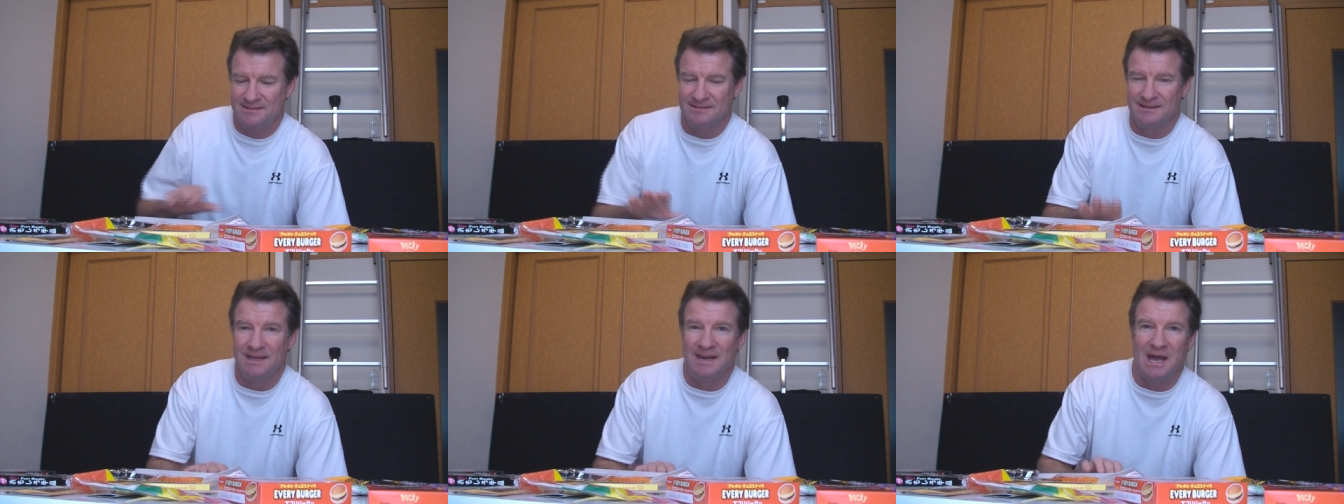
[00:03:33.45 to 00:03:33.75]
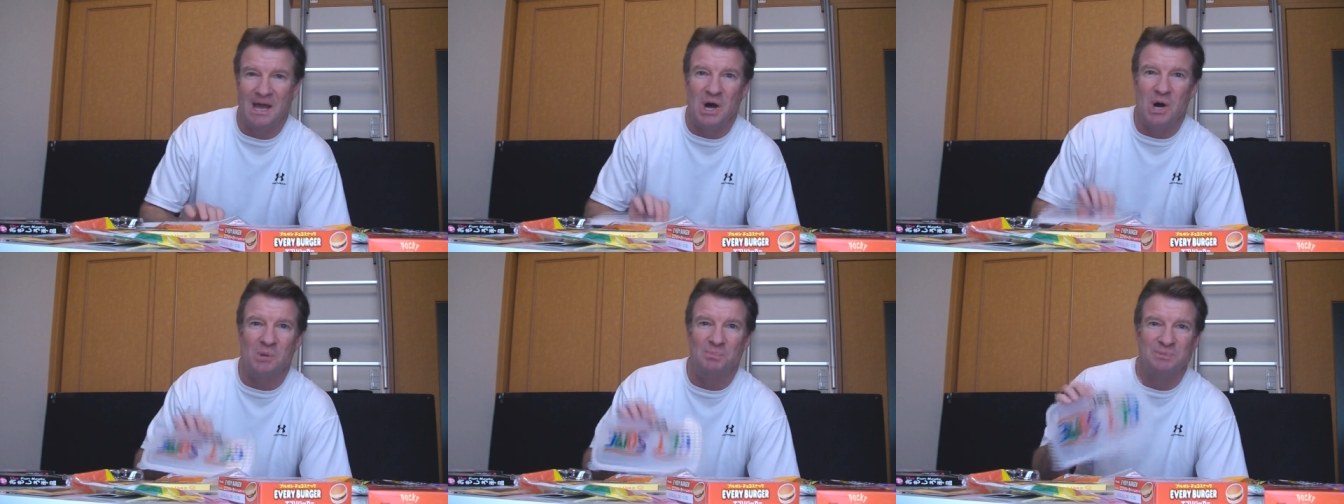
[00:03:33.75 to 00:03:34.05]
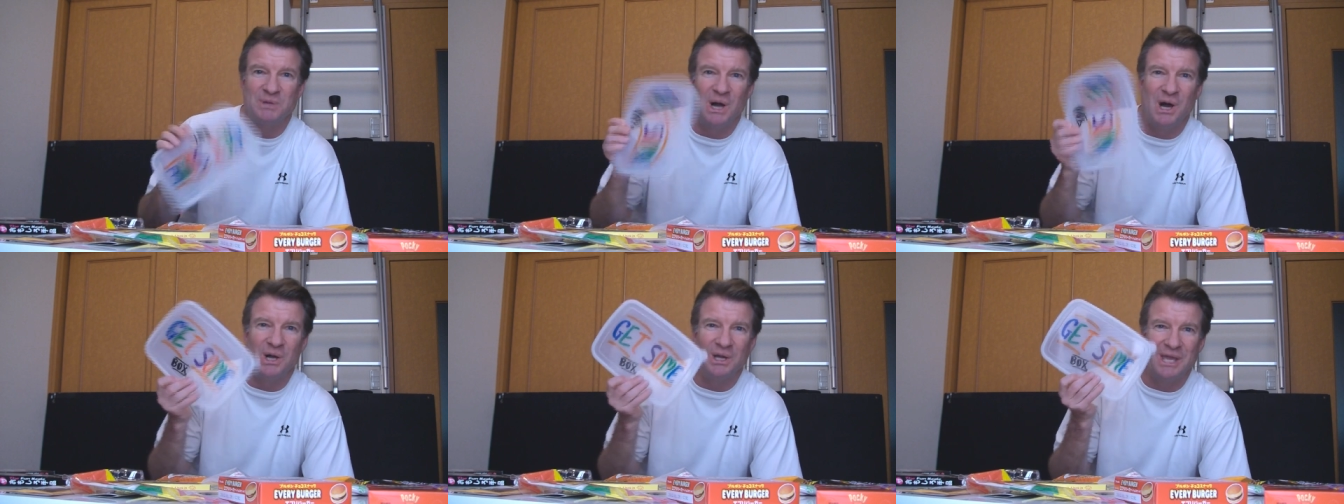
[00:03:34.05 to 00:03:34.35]
and I
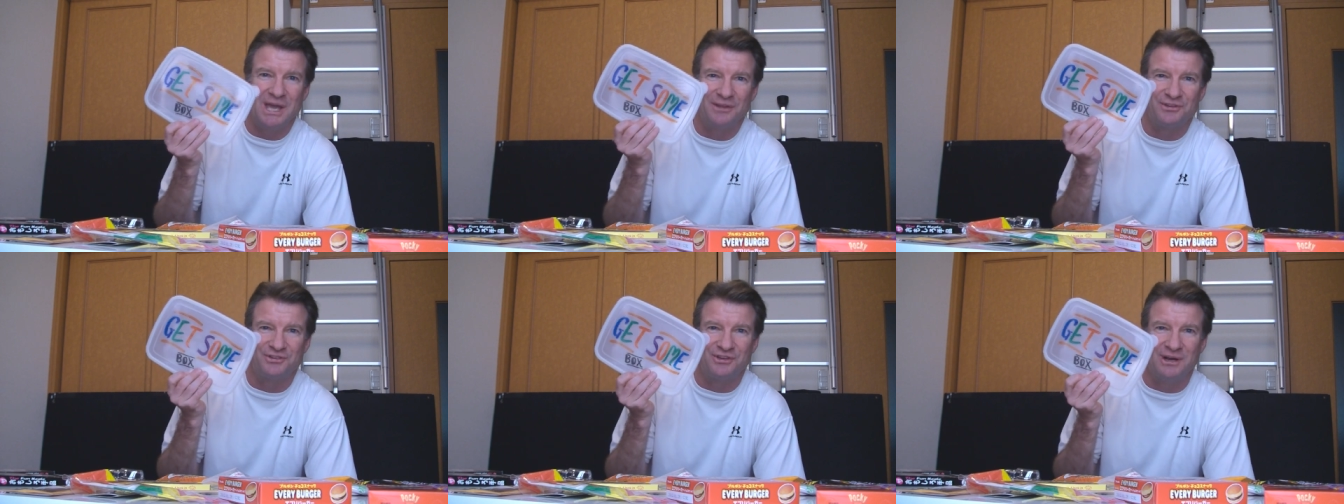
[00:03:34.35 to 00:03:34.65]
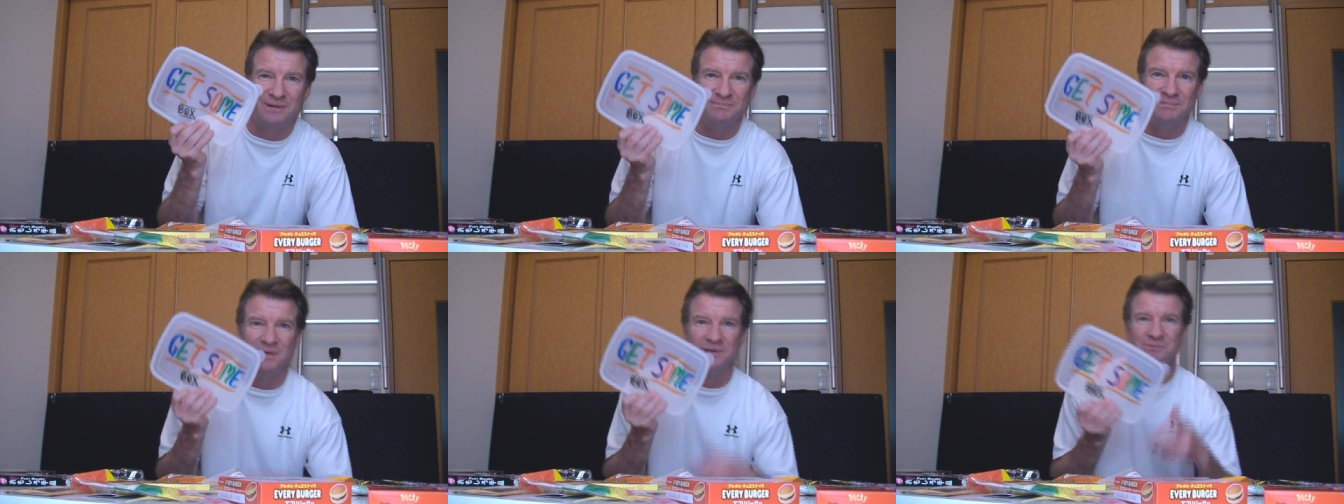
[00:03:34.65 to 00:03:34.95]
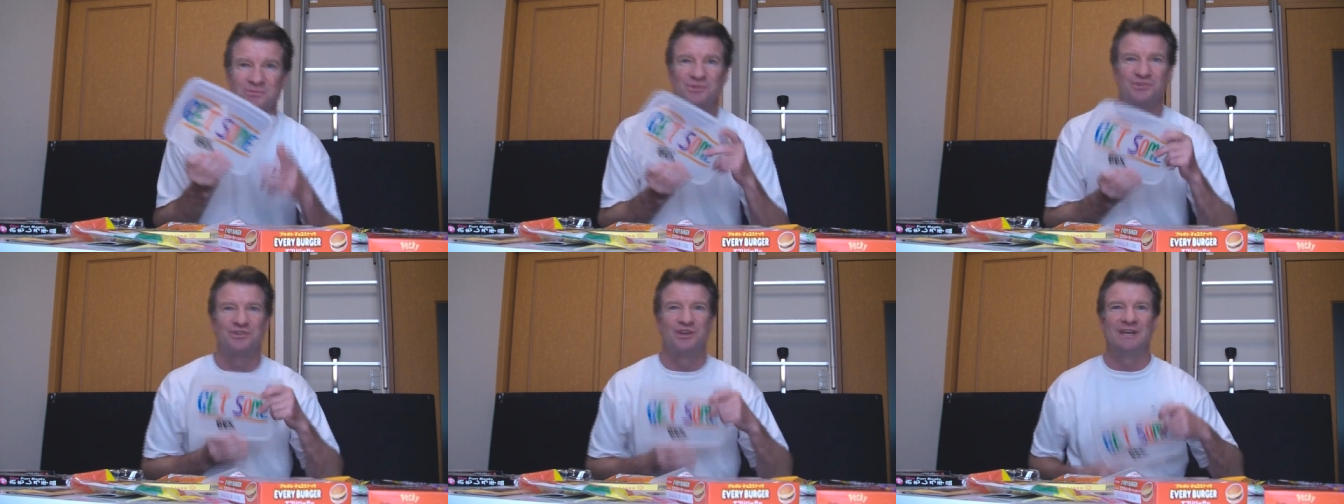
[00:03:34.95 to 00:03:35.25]
hope y'all get some.
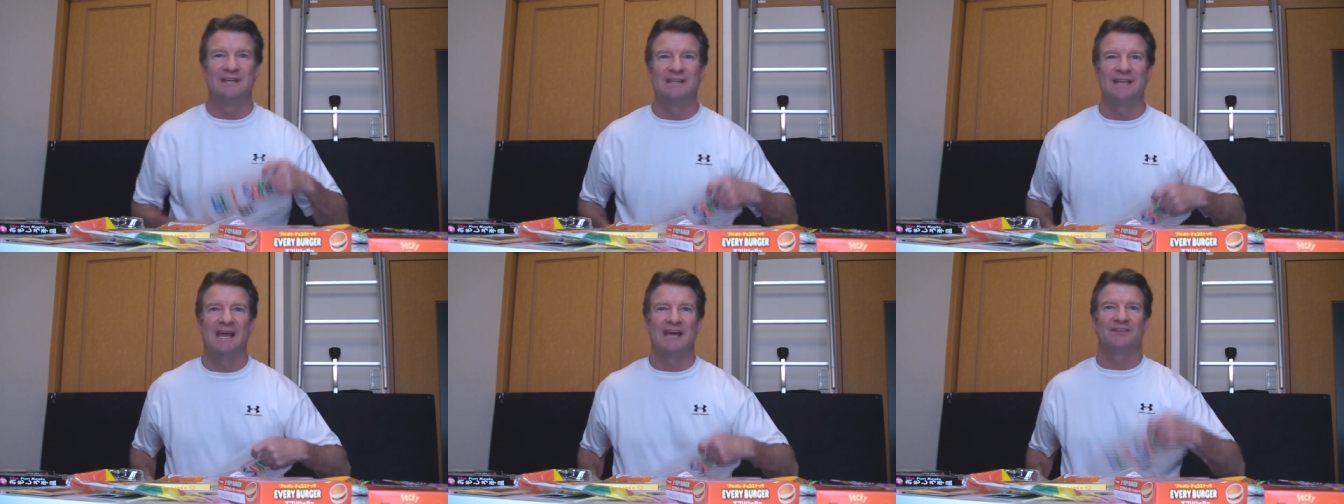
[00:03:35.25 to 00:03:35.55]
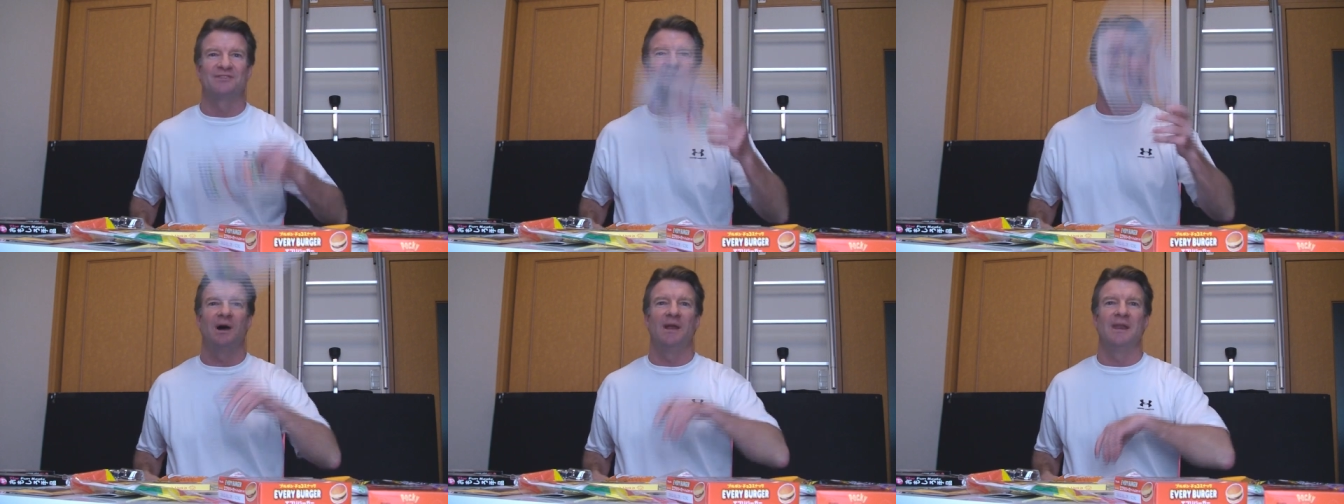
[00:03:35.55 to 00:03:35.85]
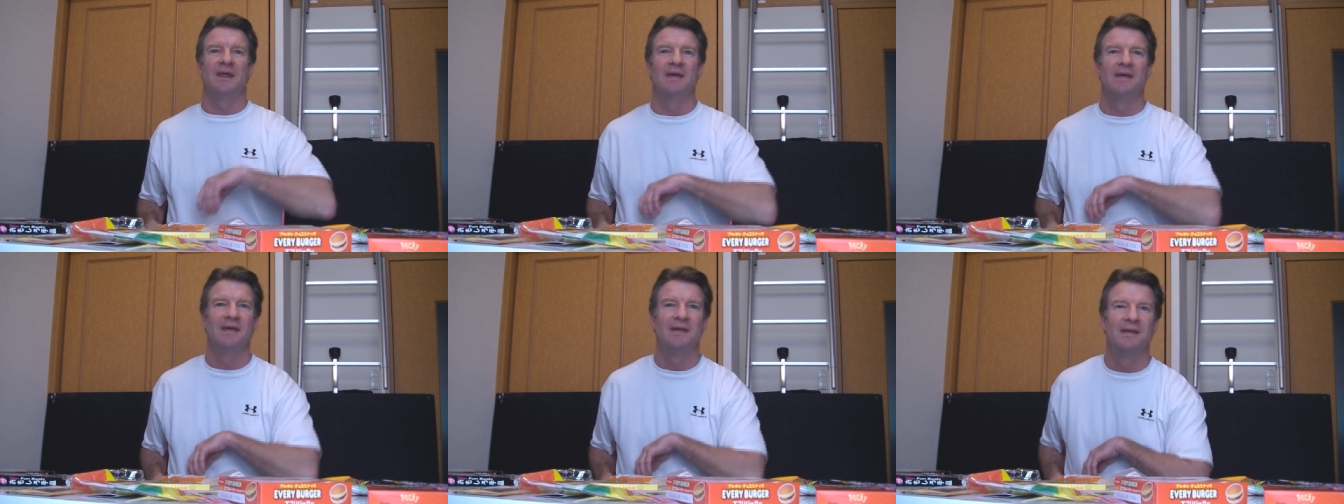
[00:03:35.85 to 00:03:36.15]
We'll see you in the next
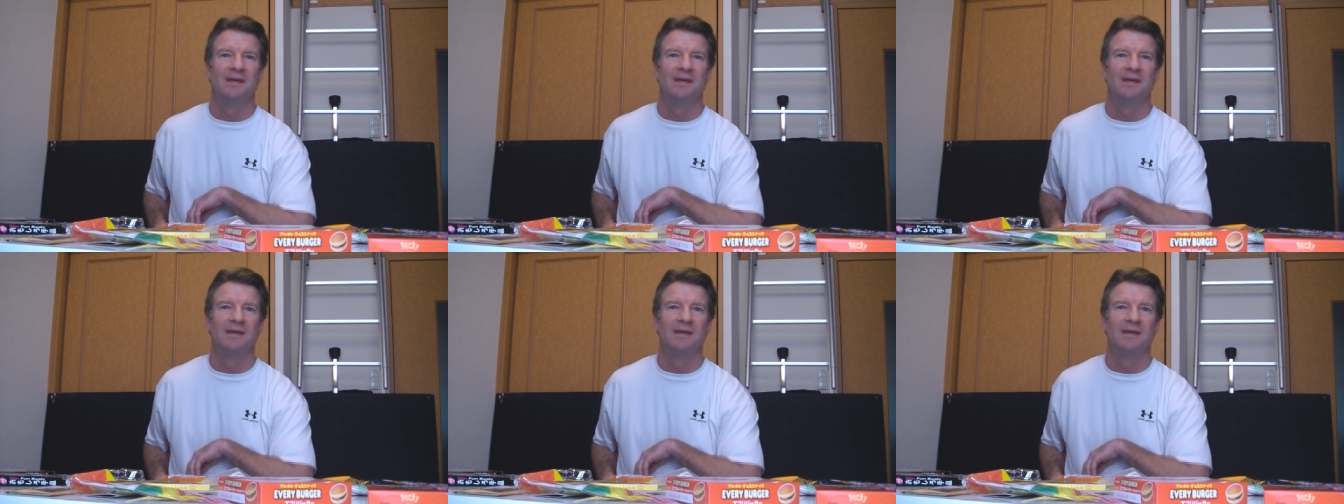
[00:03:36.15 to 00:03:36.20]
one.